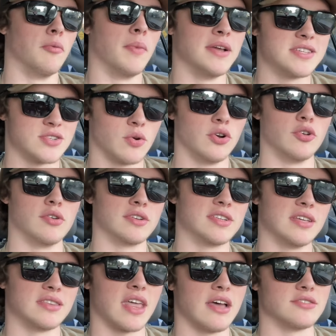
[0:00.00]
My store doing
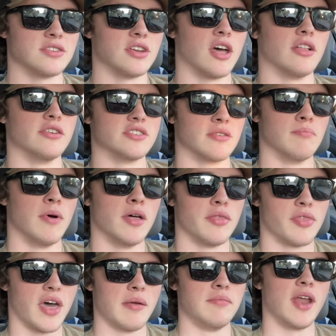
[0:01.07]
$10,000 a
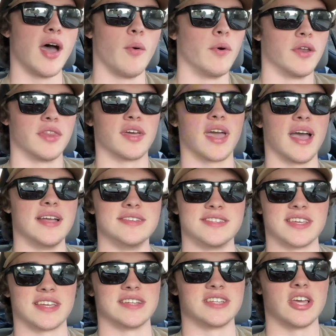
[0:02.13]
month, I'm not one of the guys
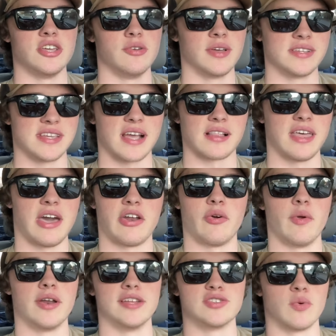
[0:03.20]
that can tell you exactly how to
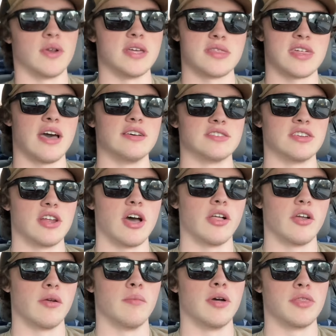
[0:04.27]
run a
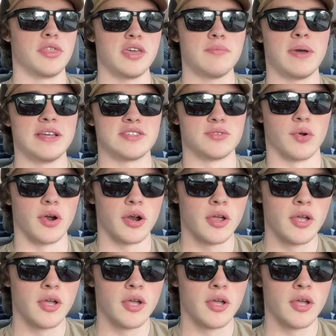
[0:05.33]
$20,000 a month eBay store,